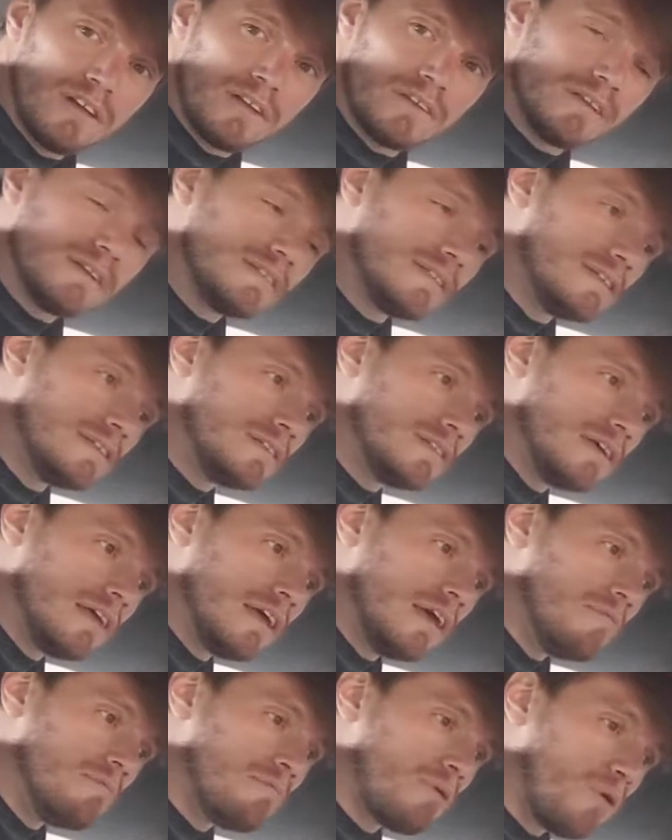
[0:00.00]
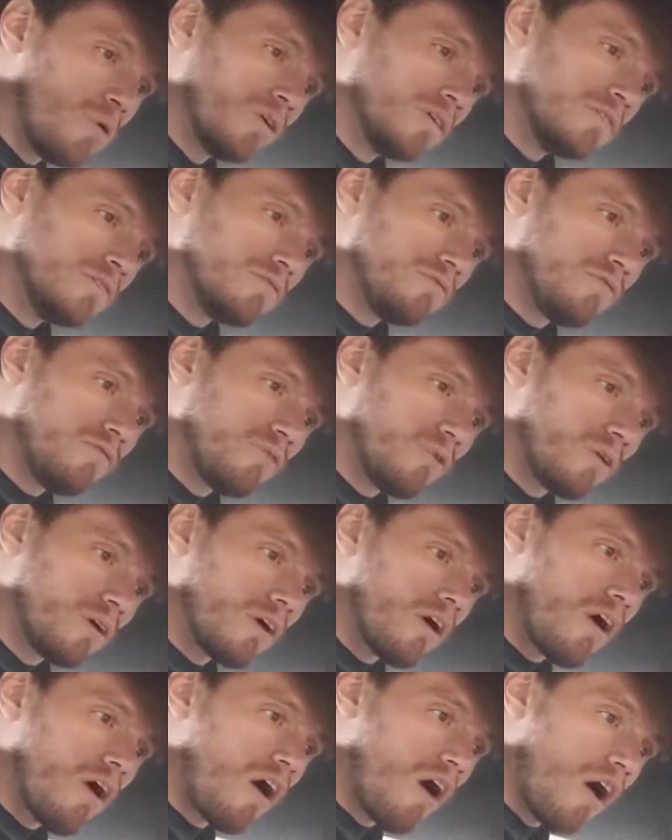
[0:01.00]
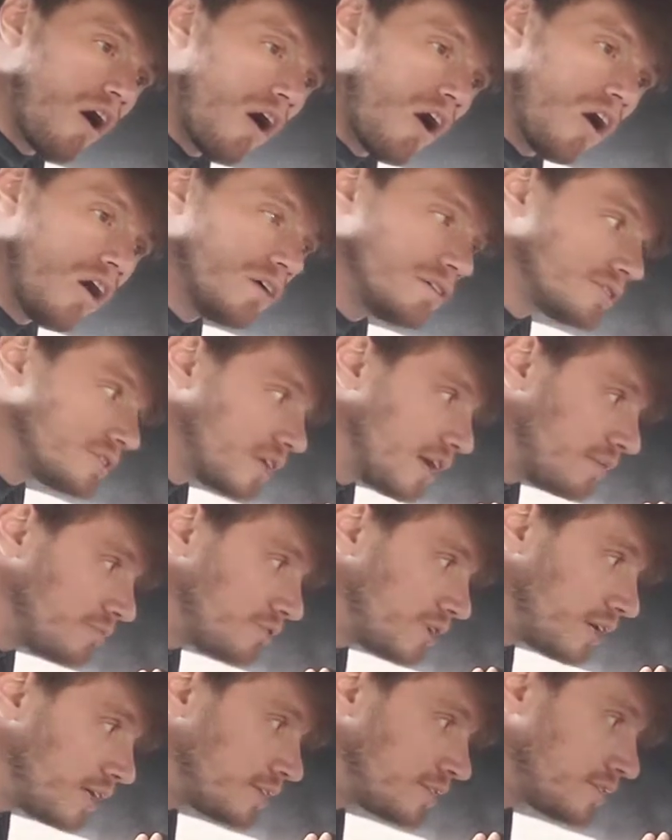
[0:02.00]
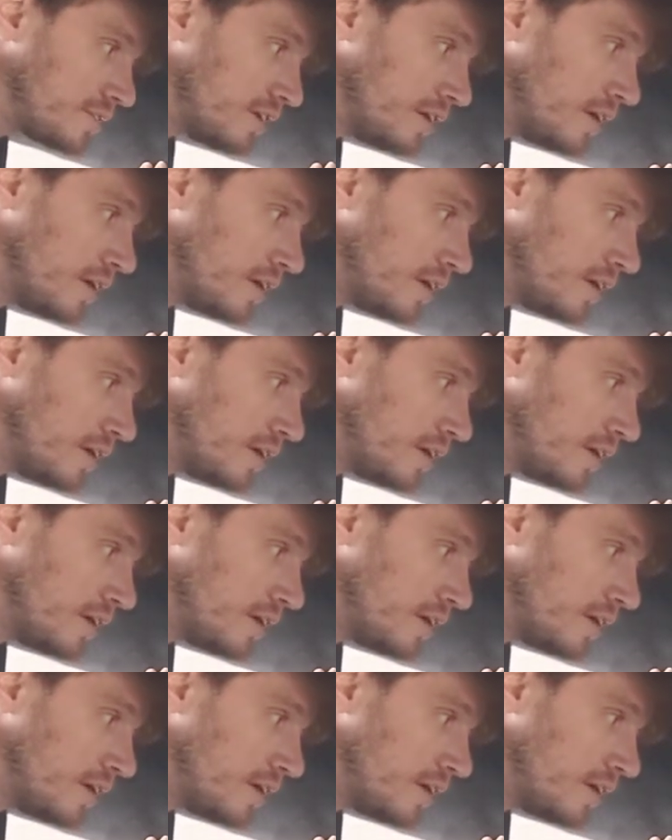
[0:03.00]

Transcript: This is important for all subjects.